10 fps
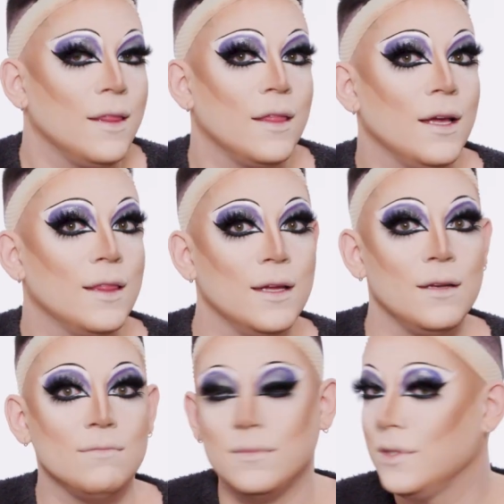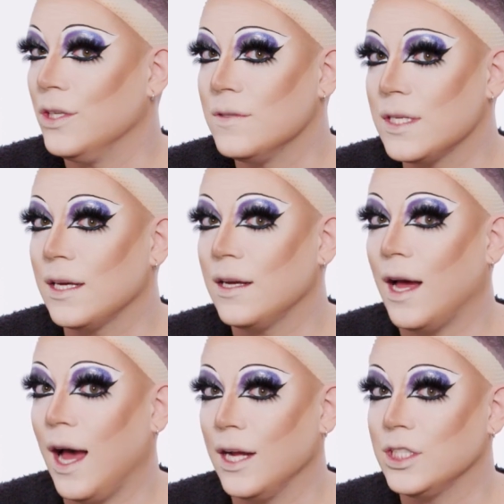think that using
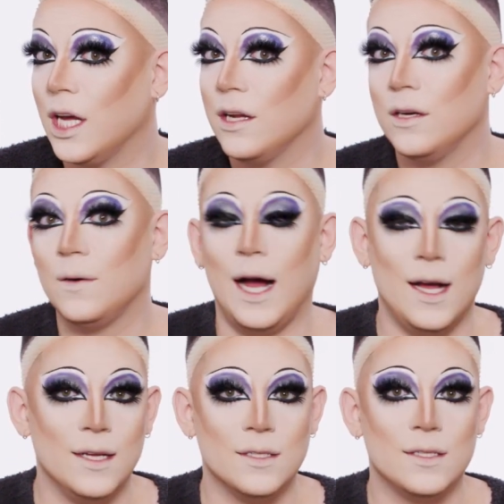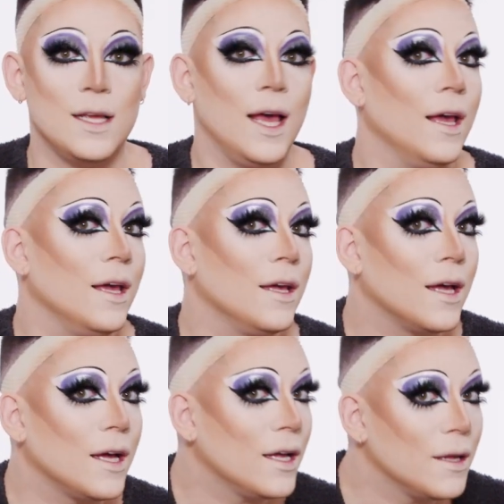eyeshadow as a
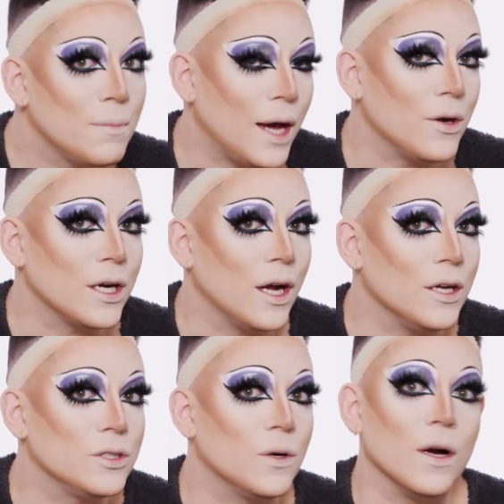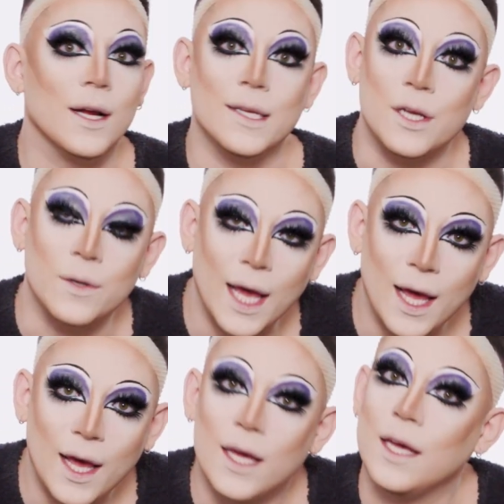powder contour is
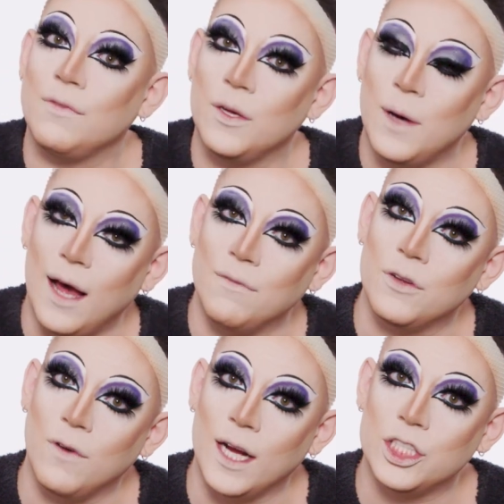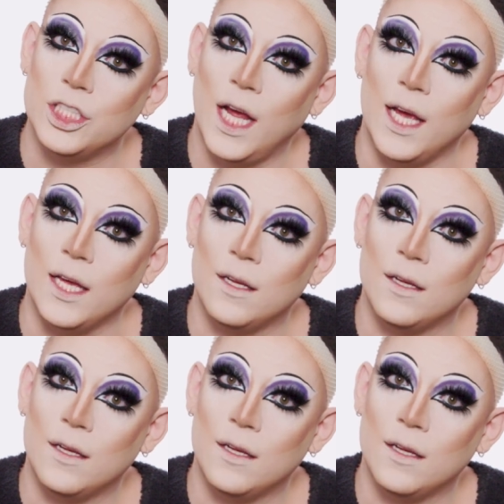okay if you have the right shade.